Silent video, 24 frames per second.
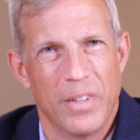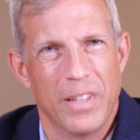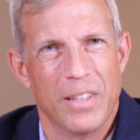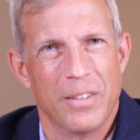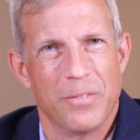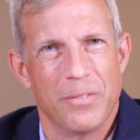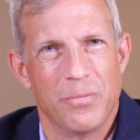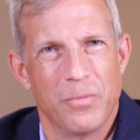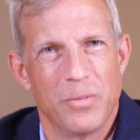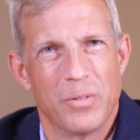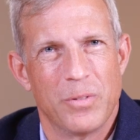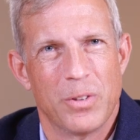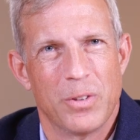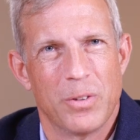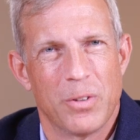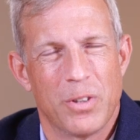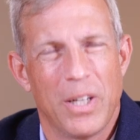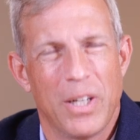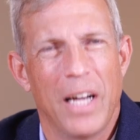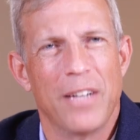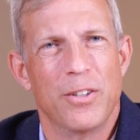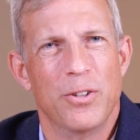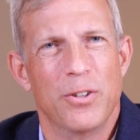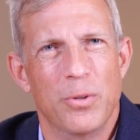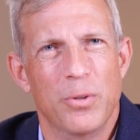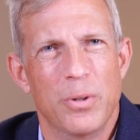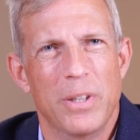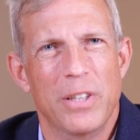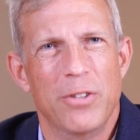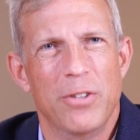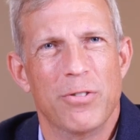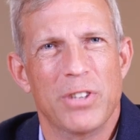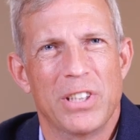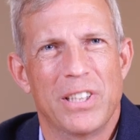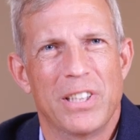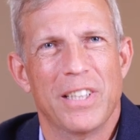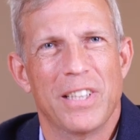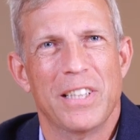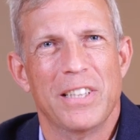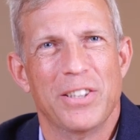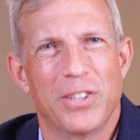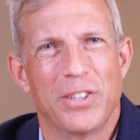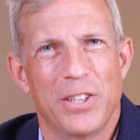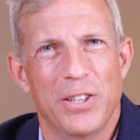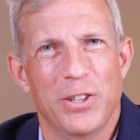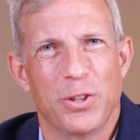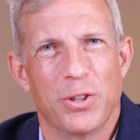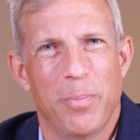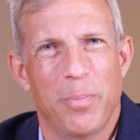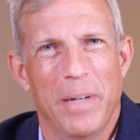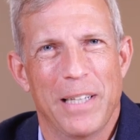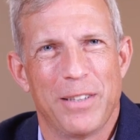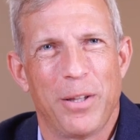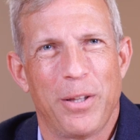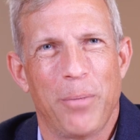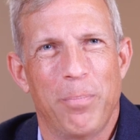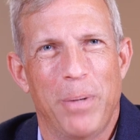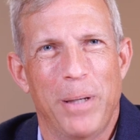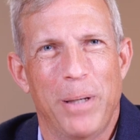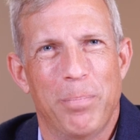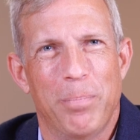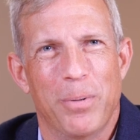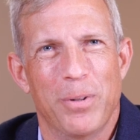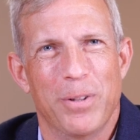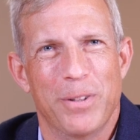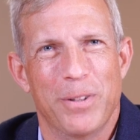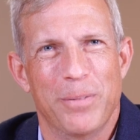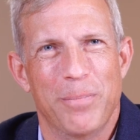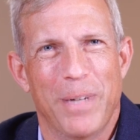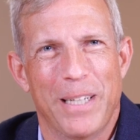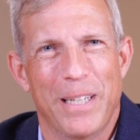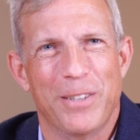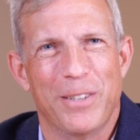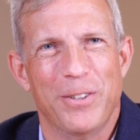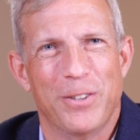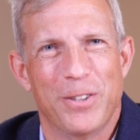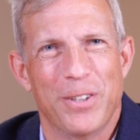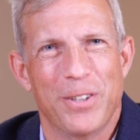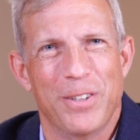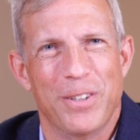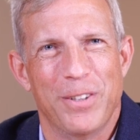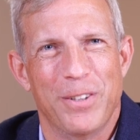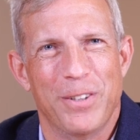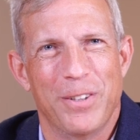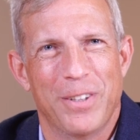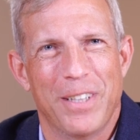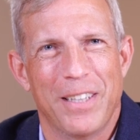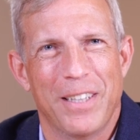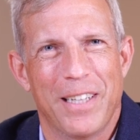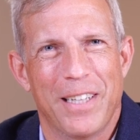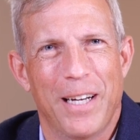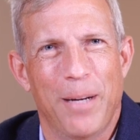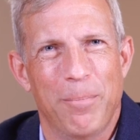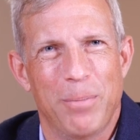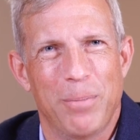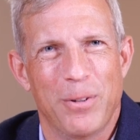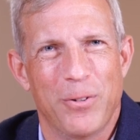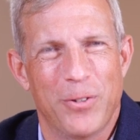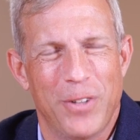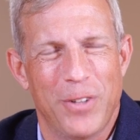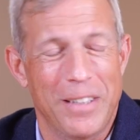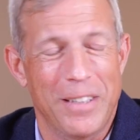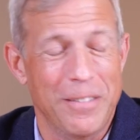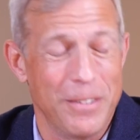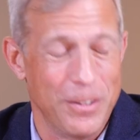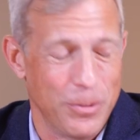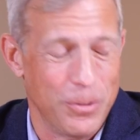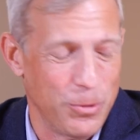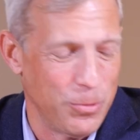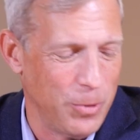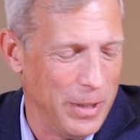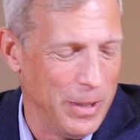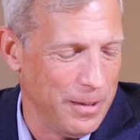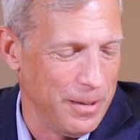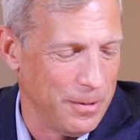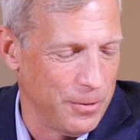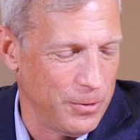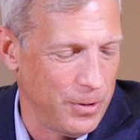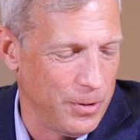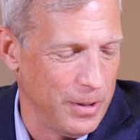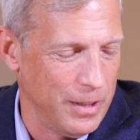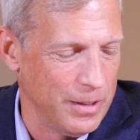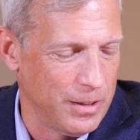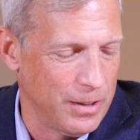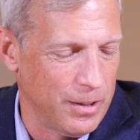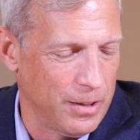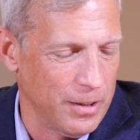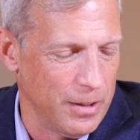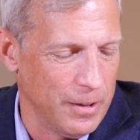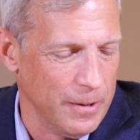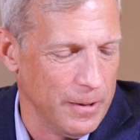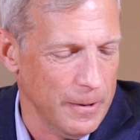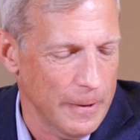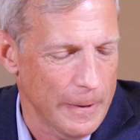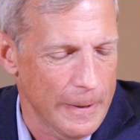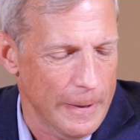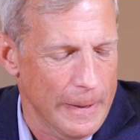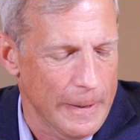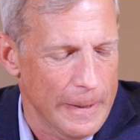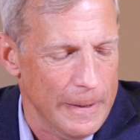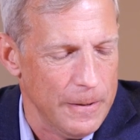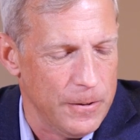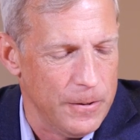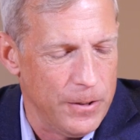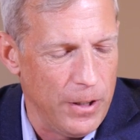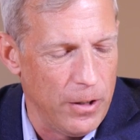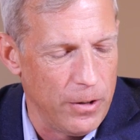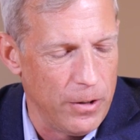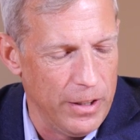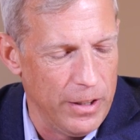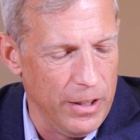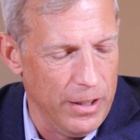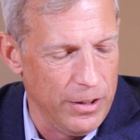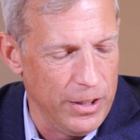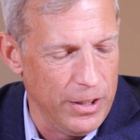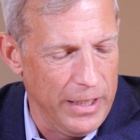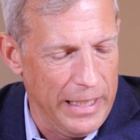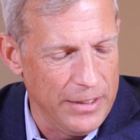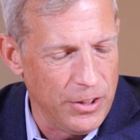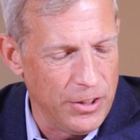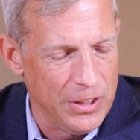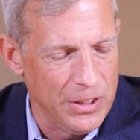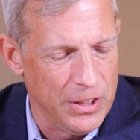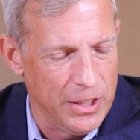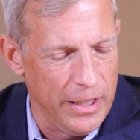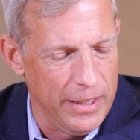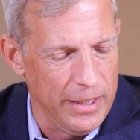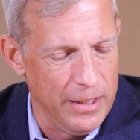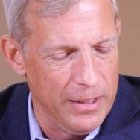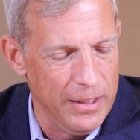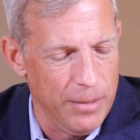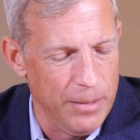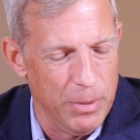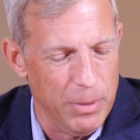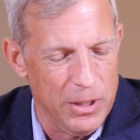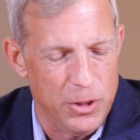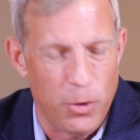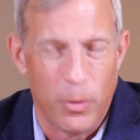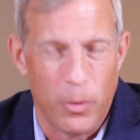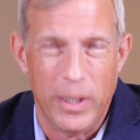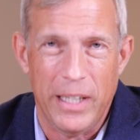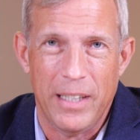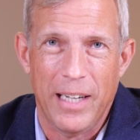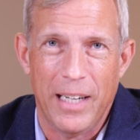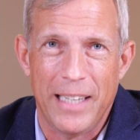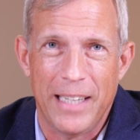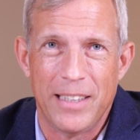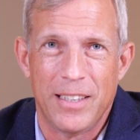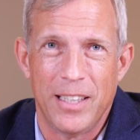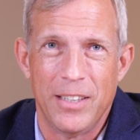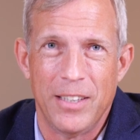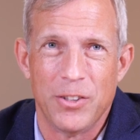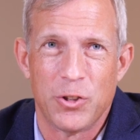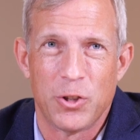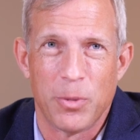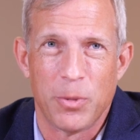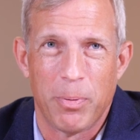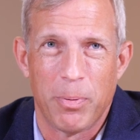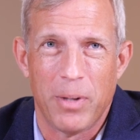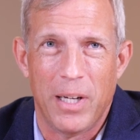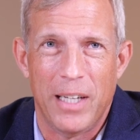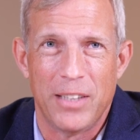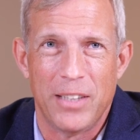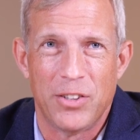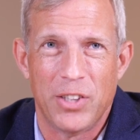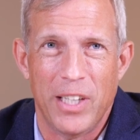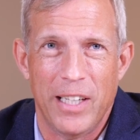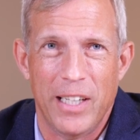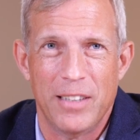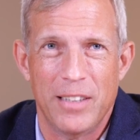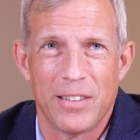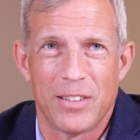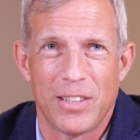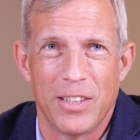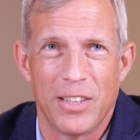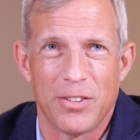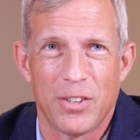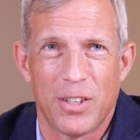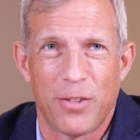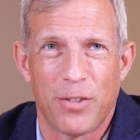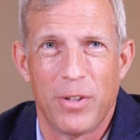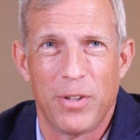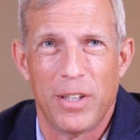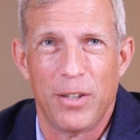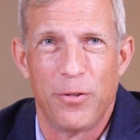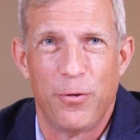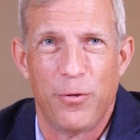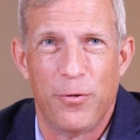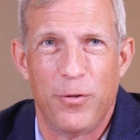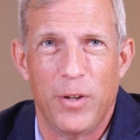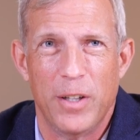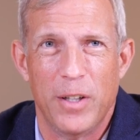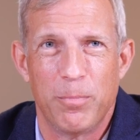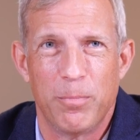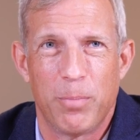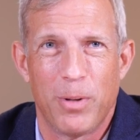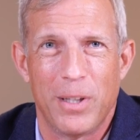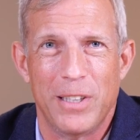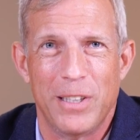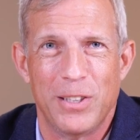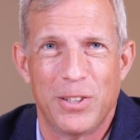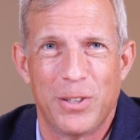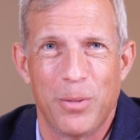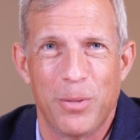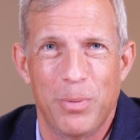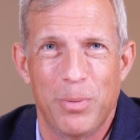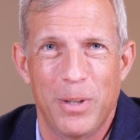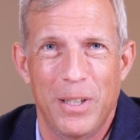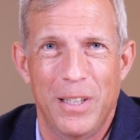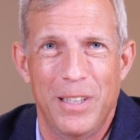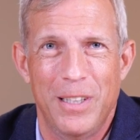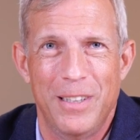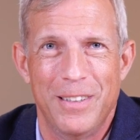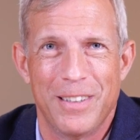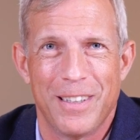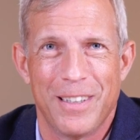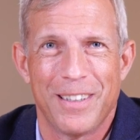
Yeah. So continuity, resiliency is about the people and making sure that you can compensate as well. So that's good. So, you know, you guys are sitting in between I T and supply chain. It sounds like a very fun place to be.